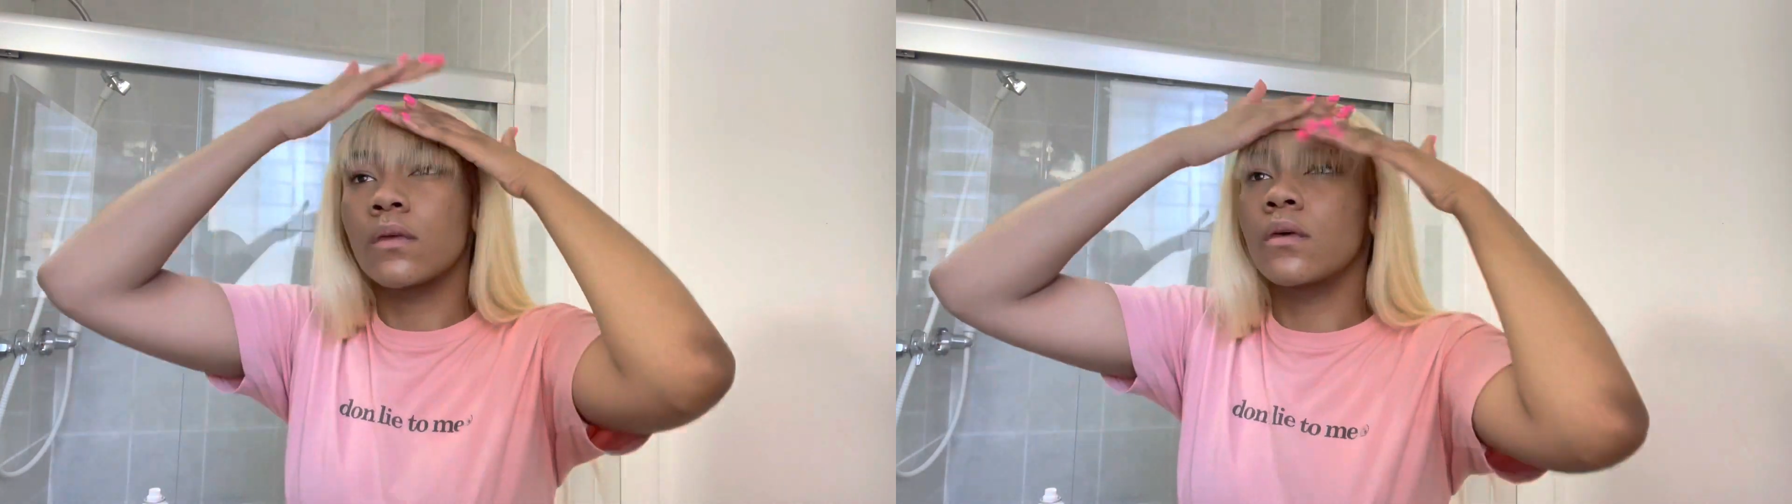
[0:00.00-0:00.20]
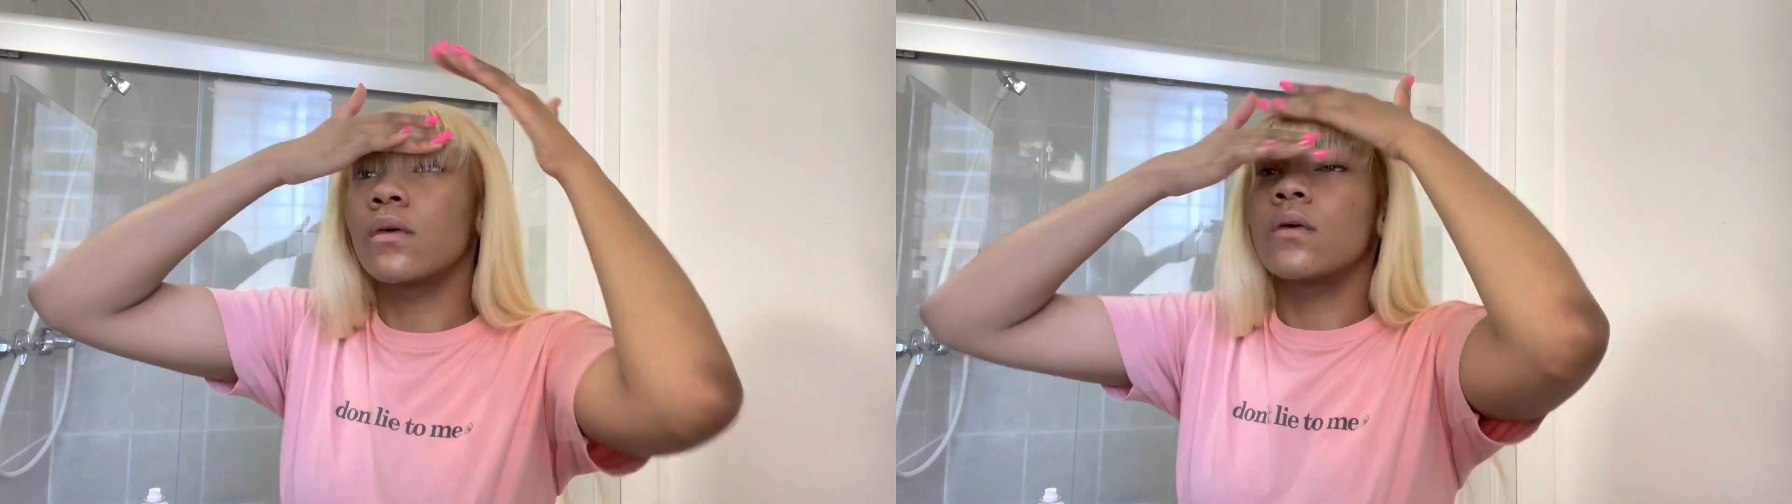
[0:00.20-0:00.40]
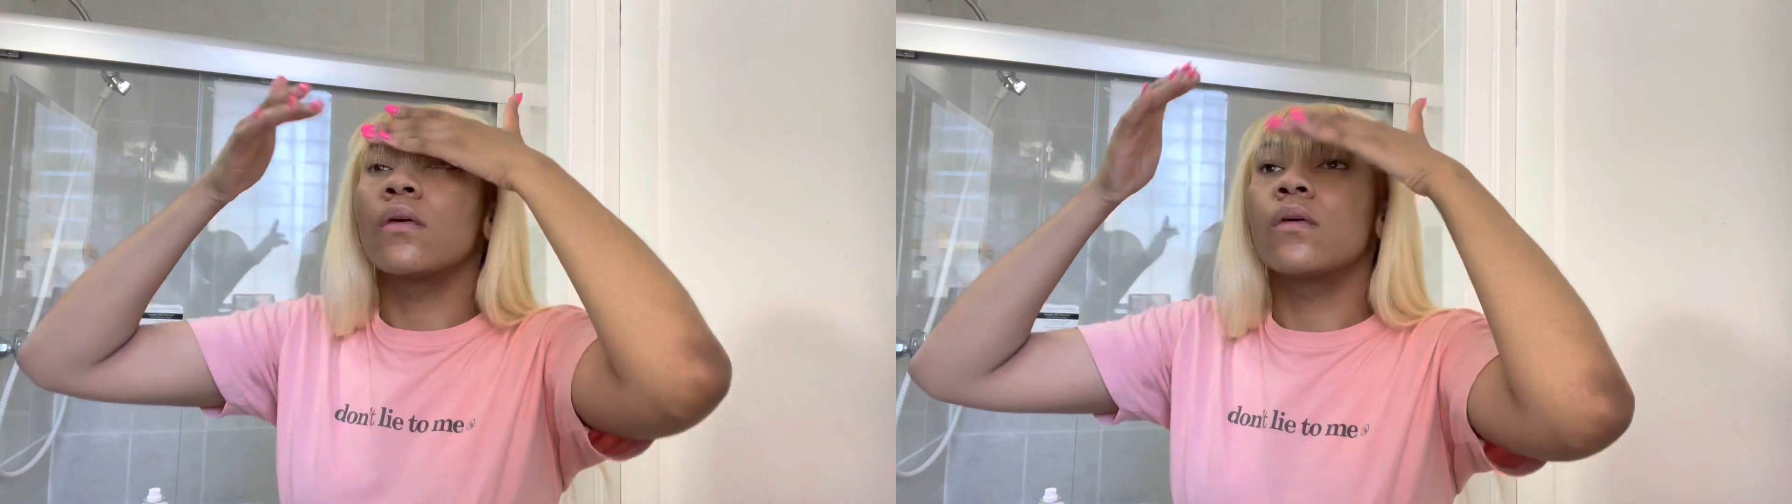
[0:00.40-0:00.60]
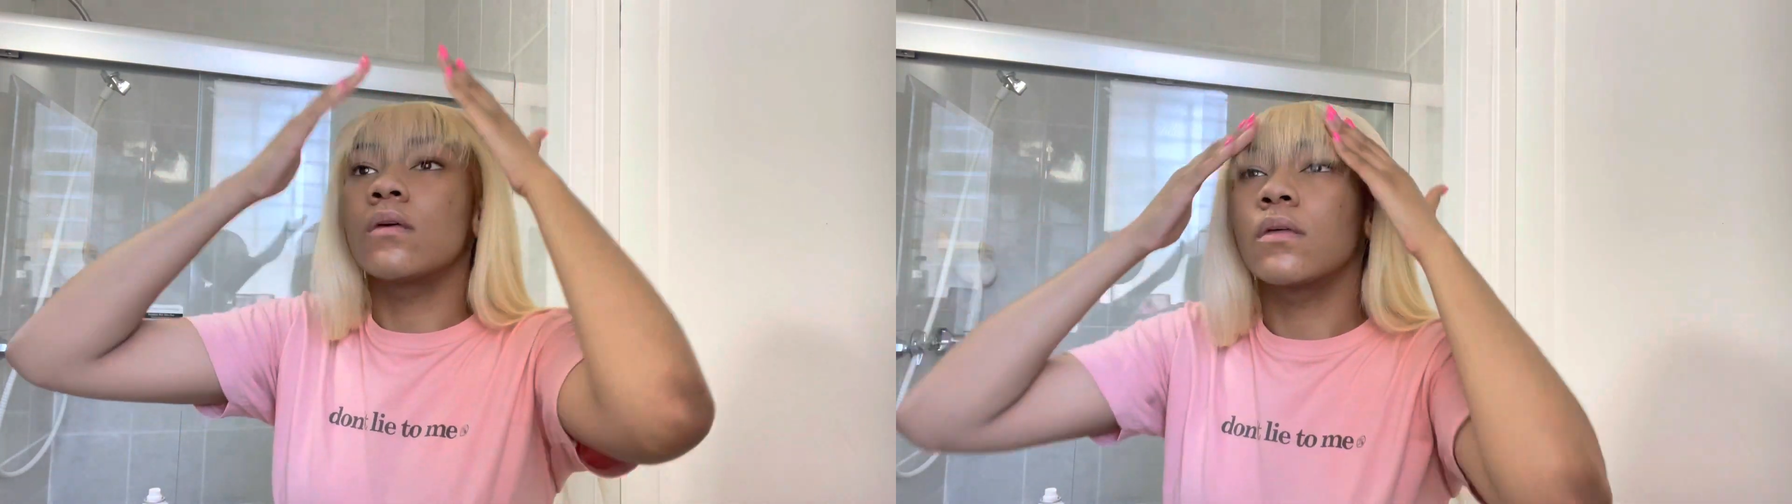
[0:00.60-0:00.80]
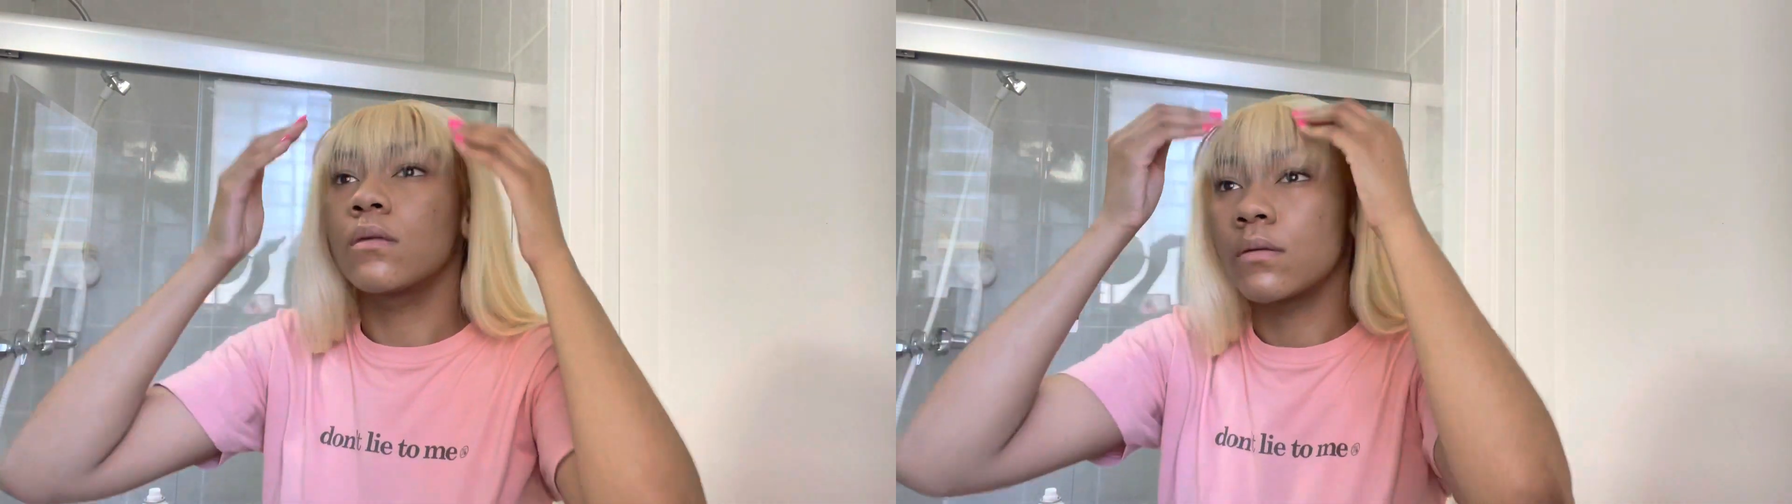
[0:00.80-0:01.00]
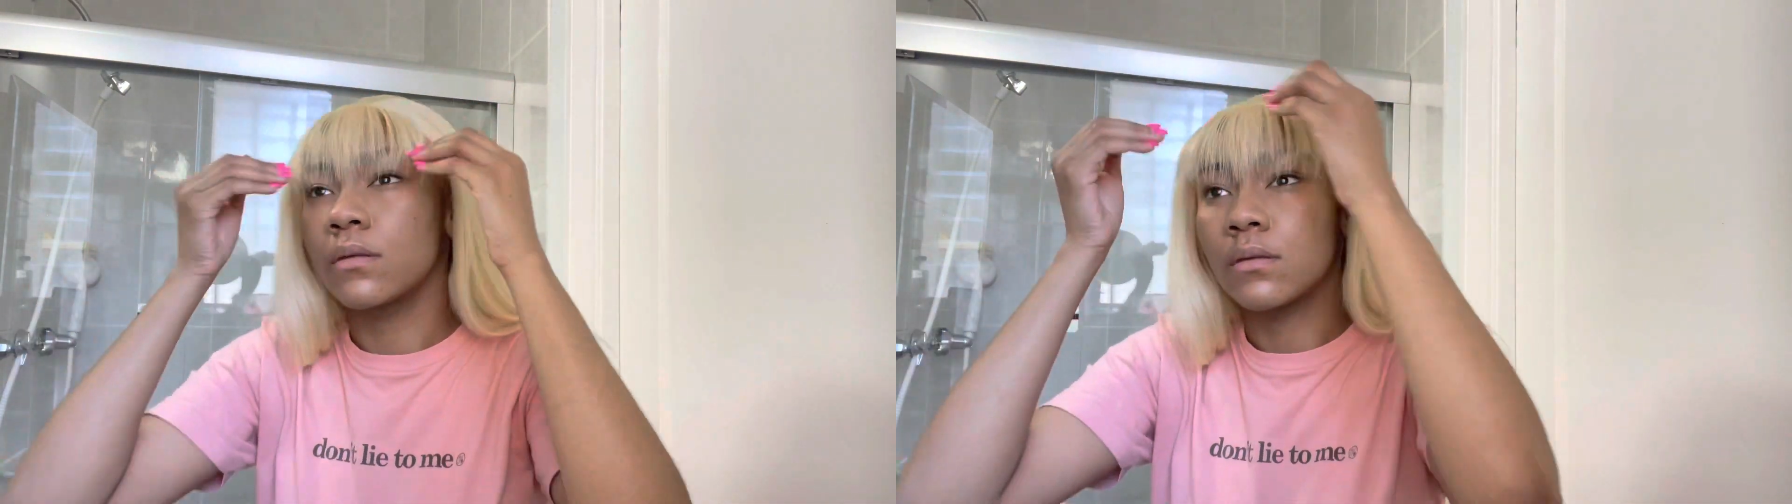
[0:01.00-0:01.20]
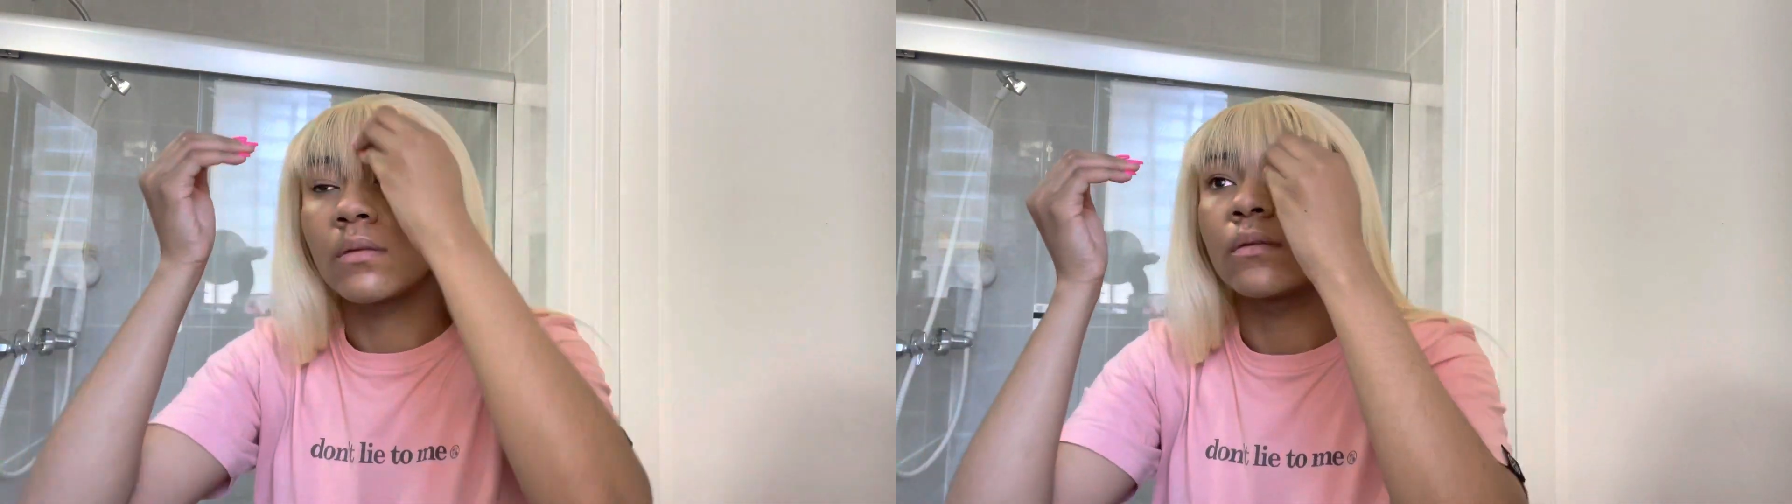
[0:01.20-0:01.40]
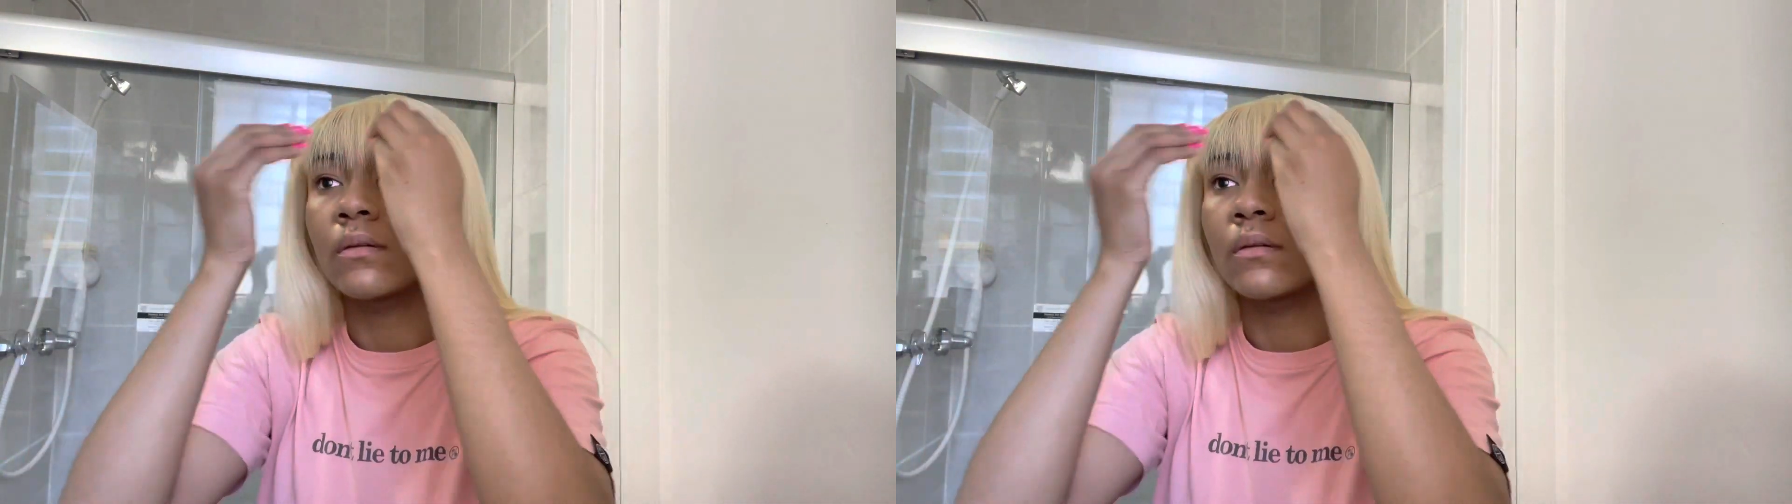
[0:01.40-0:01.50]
but I love this little